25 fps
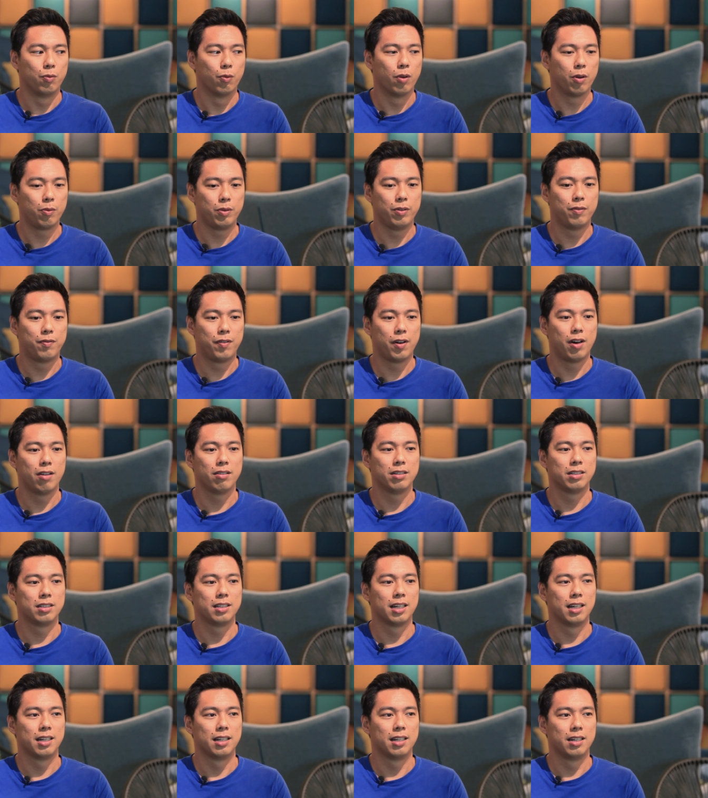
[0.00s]
what we
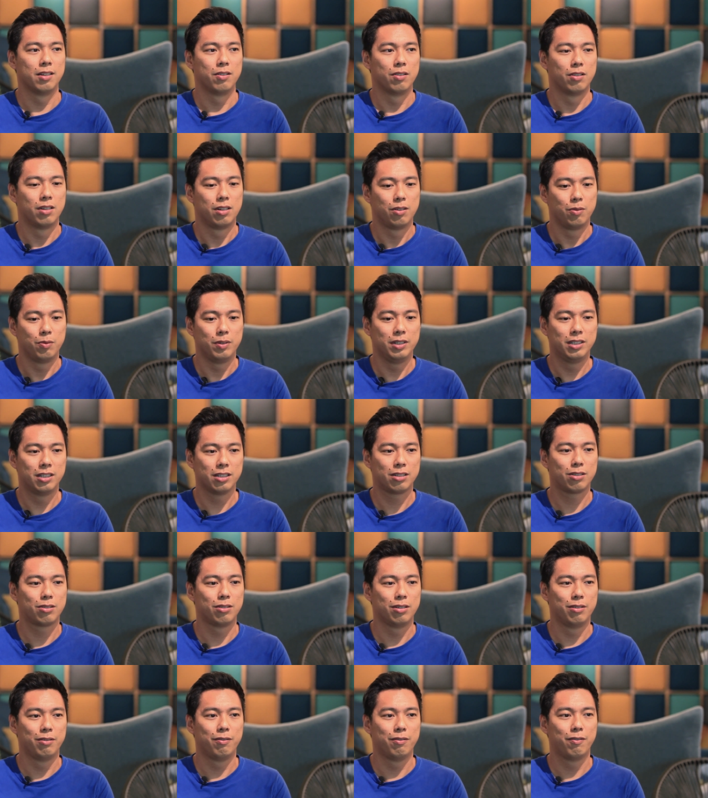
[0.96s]
found is that we
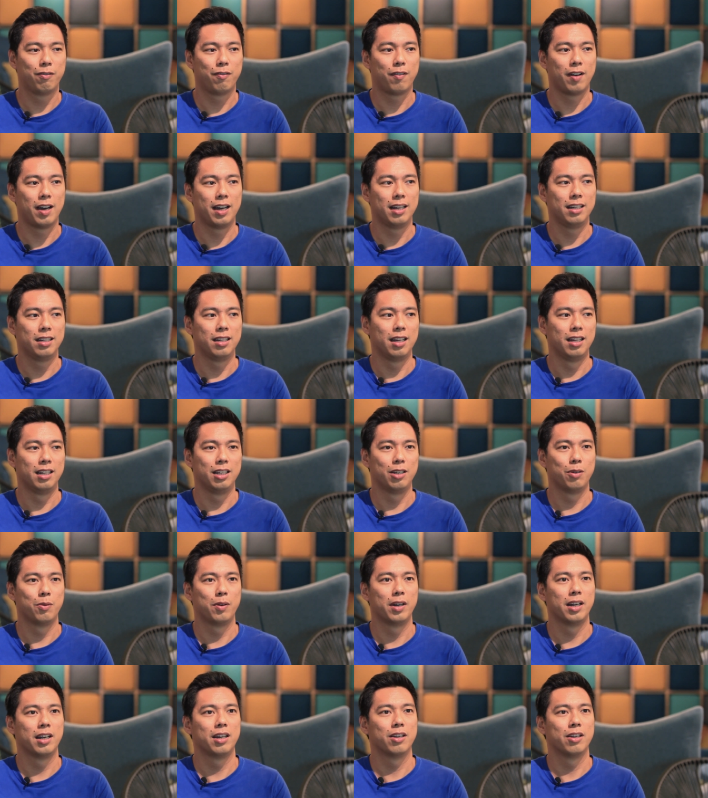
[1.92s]
just couldn't find
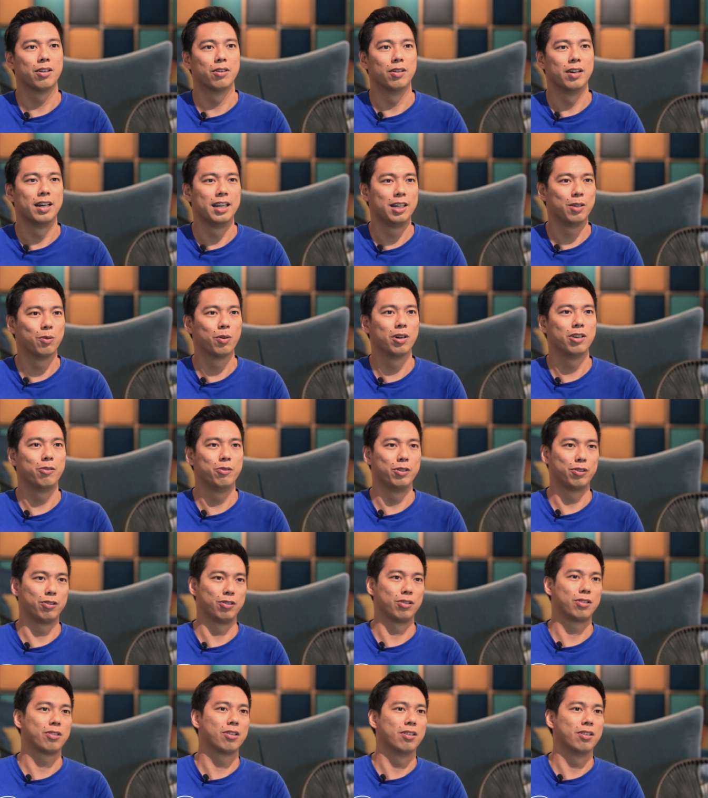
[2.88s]
anywhere or anyone
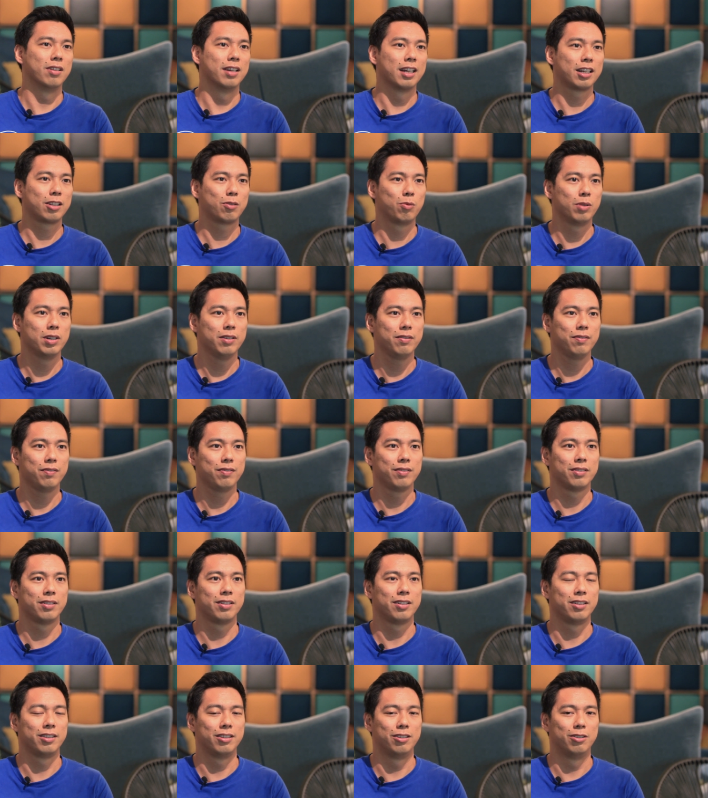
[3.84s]
we could connect with
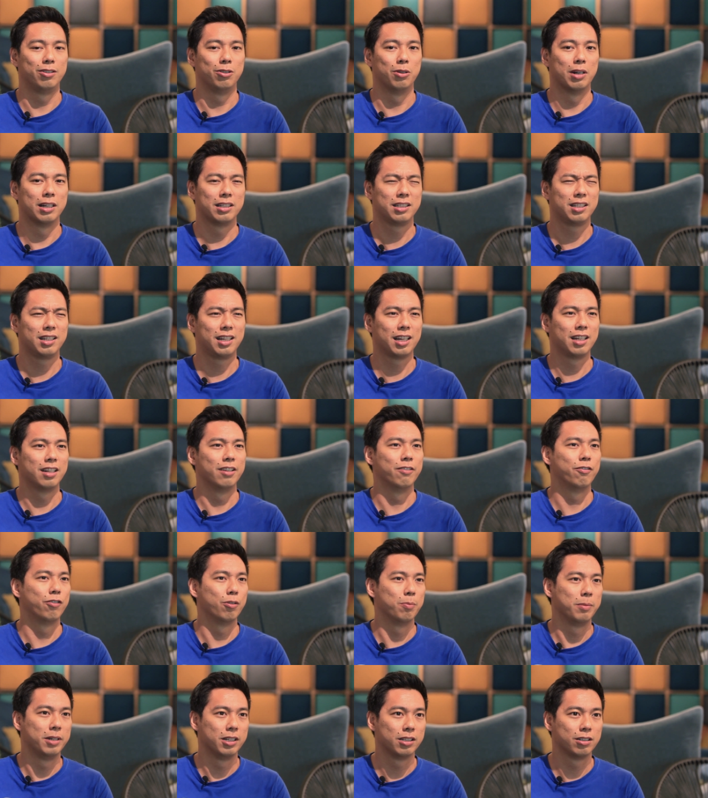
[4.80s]
to actually get the
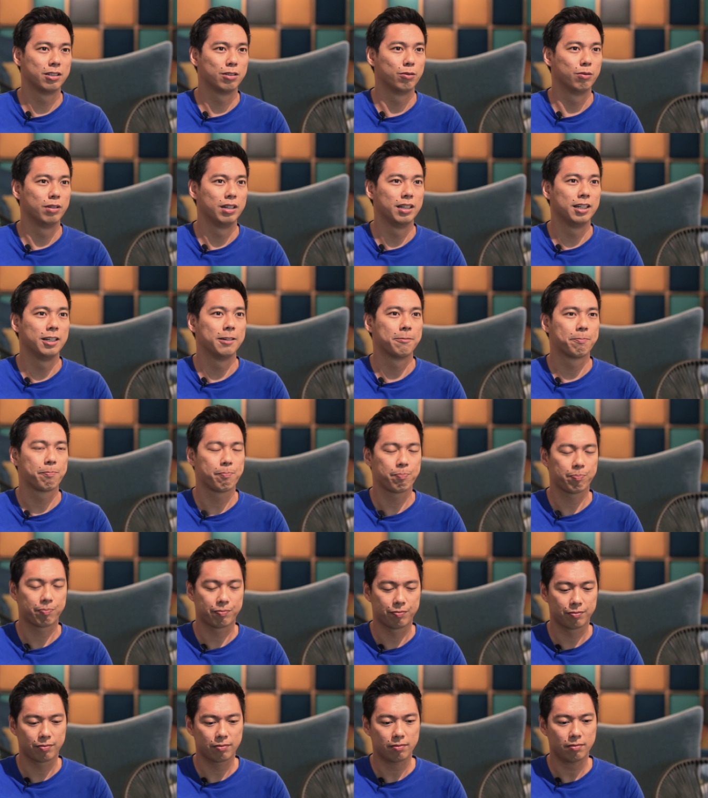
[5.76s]
information we need.
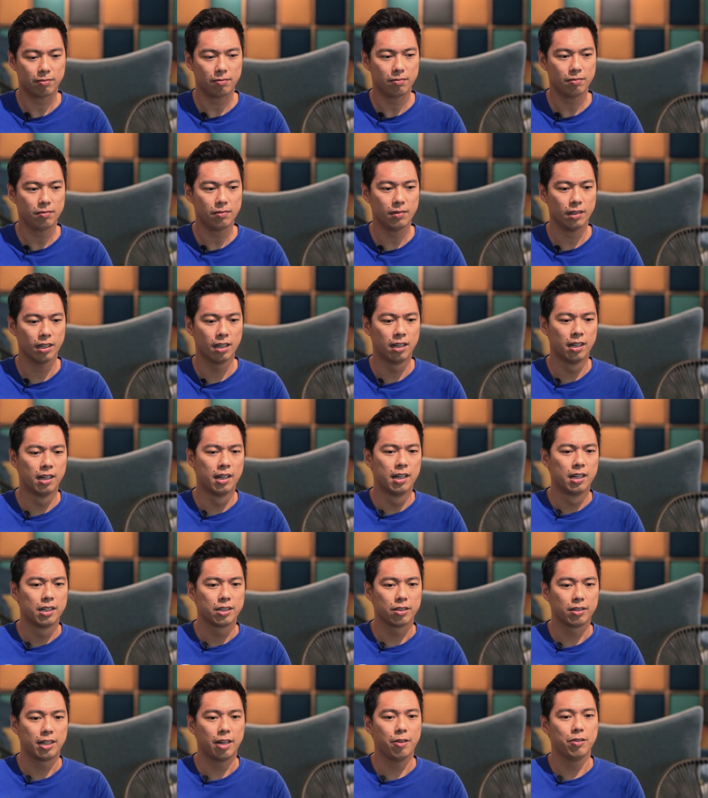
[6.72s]

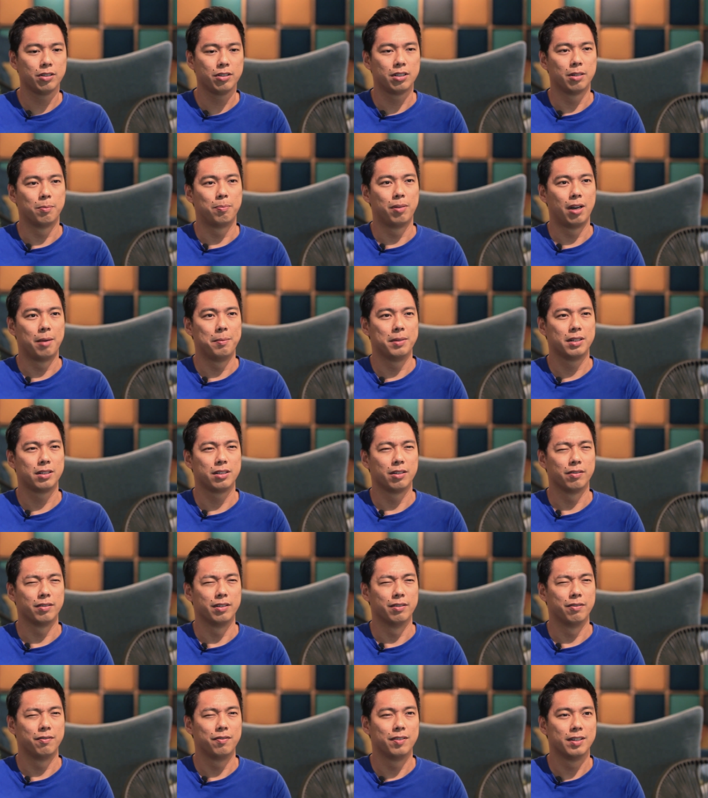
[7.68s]
So that was the
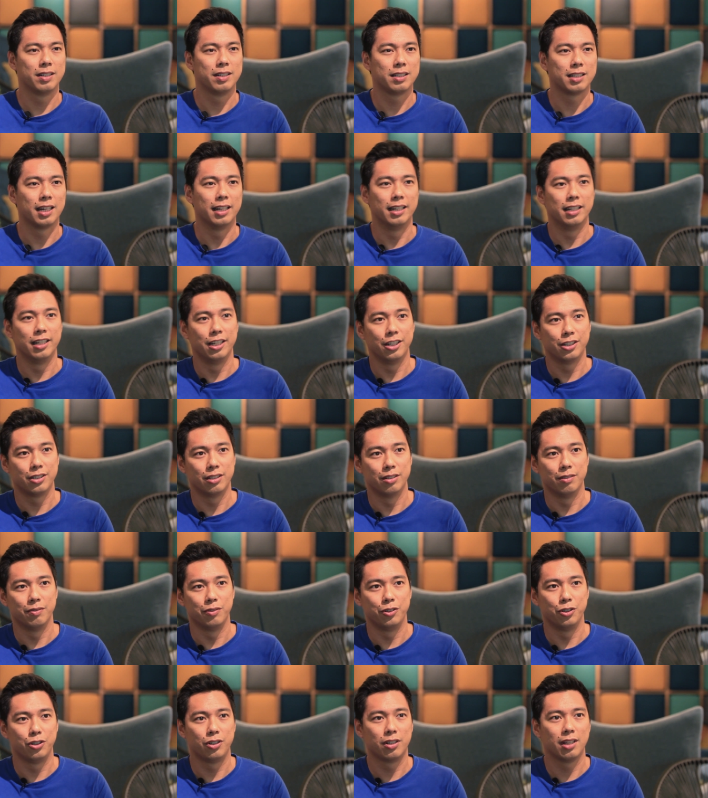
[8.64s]
premise of the first ideation of